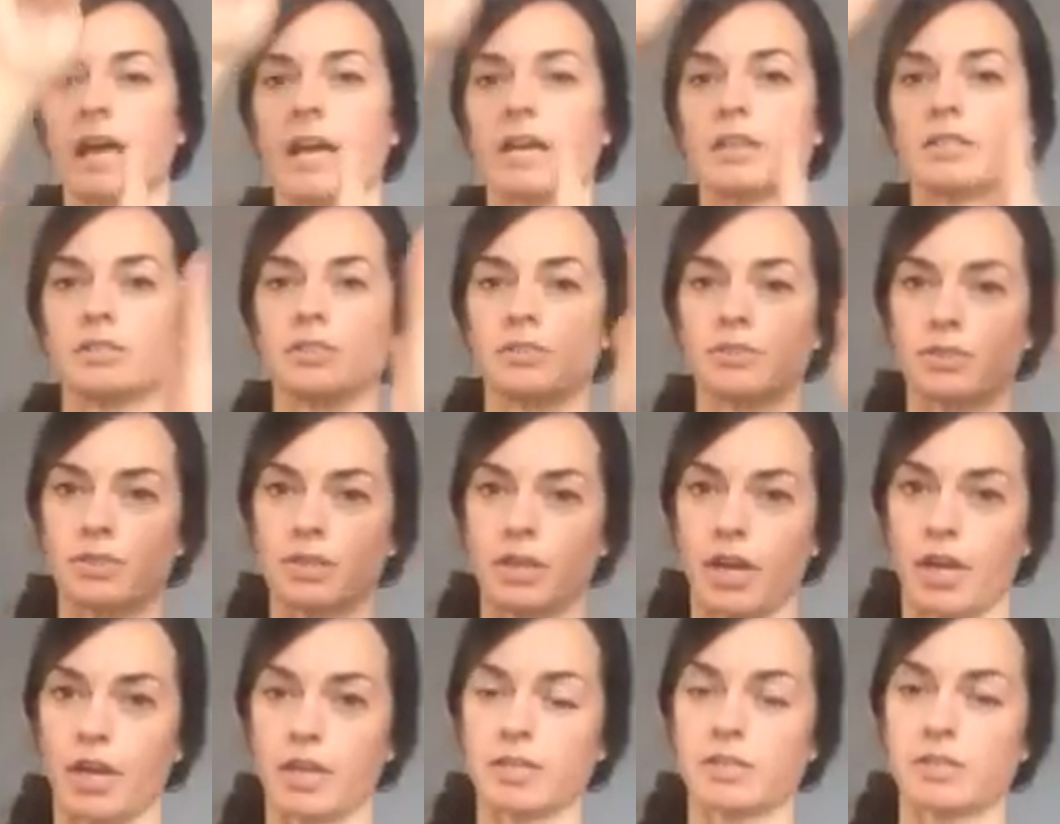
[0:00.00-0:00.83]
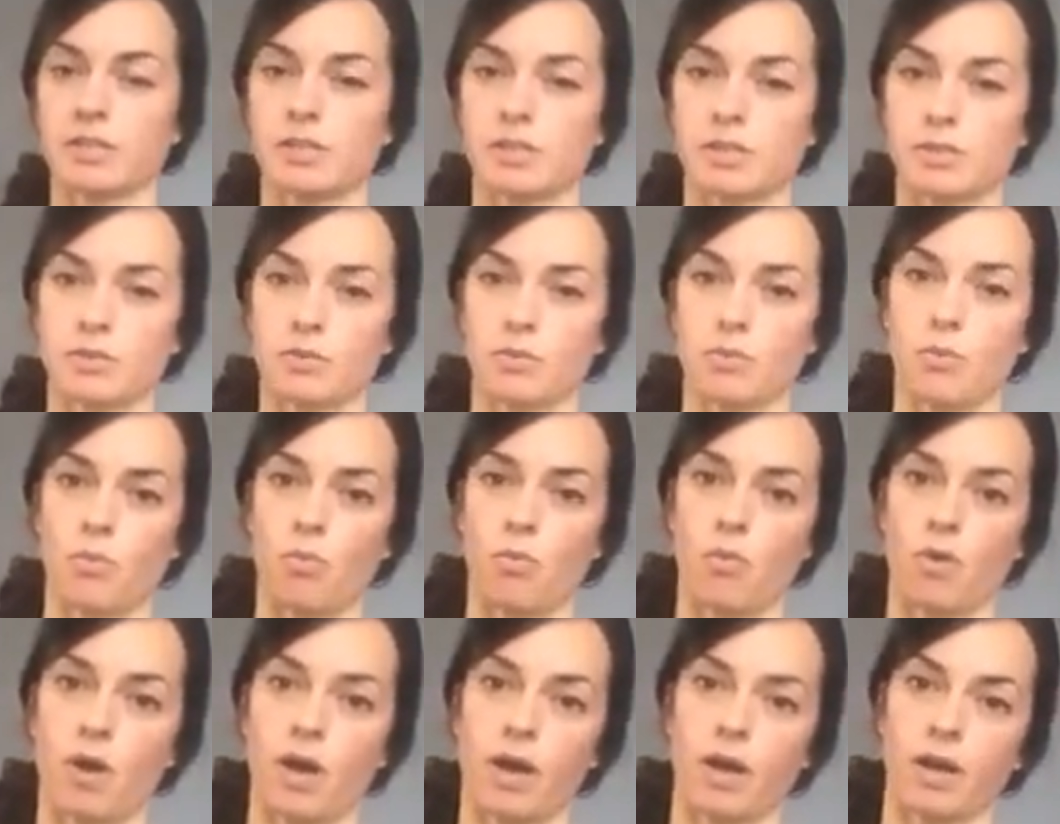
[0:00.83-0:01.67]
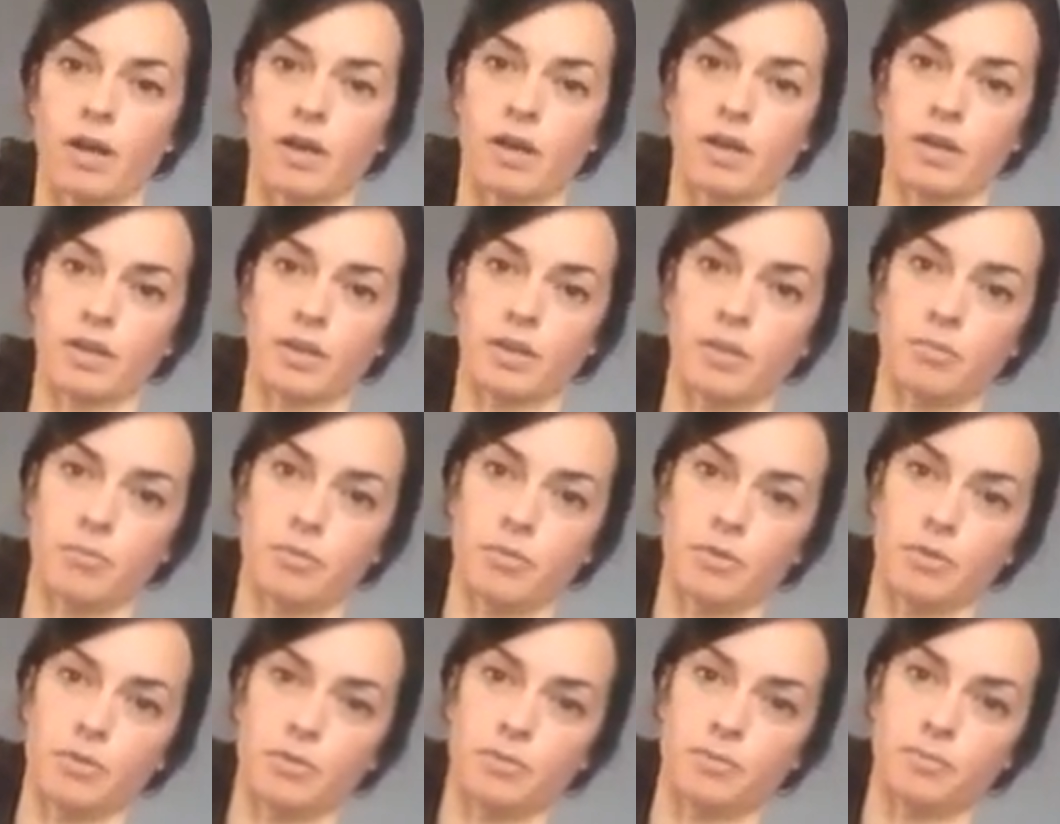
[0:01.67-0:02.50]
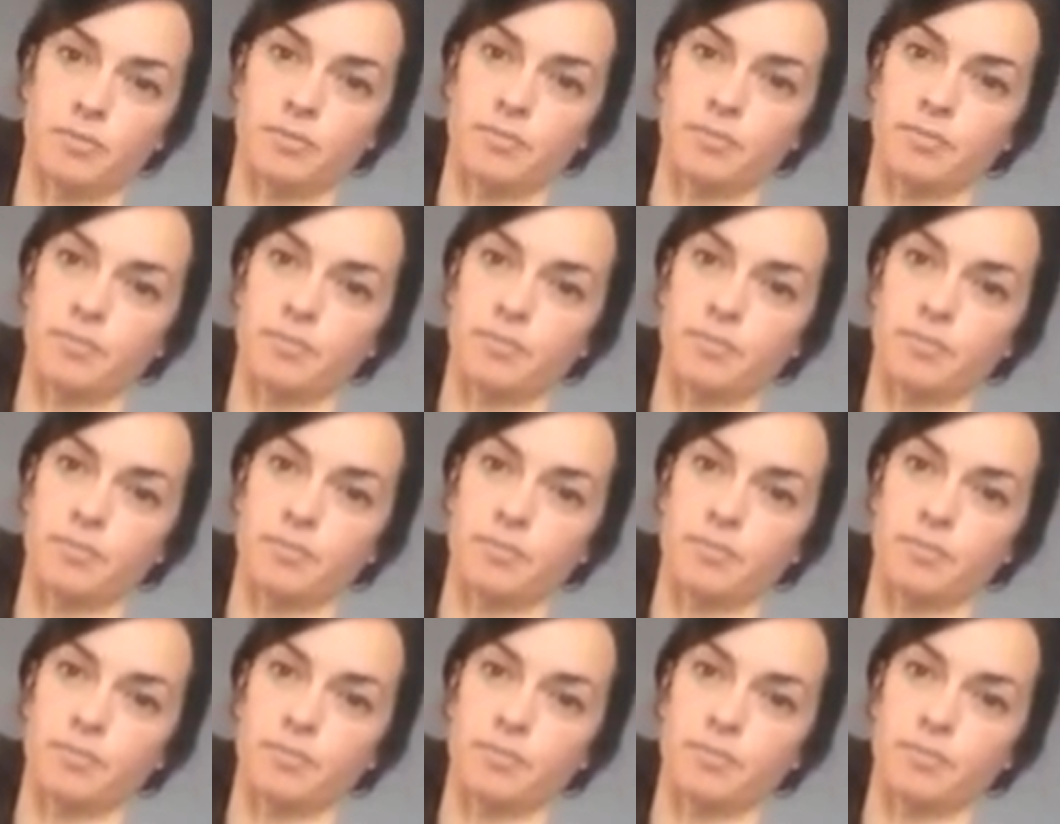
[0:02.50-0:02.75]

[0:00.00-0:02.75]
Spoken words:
astronauts walk on the moon.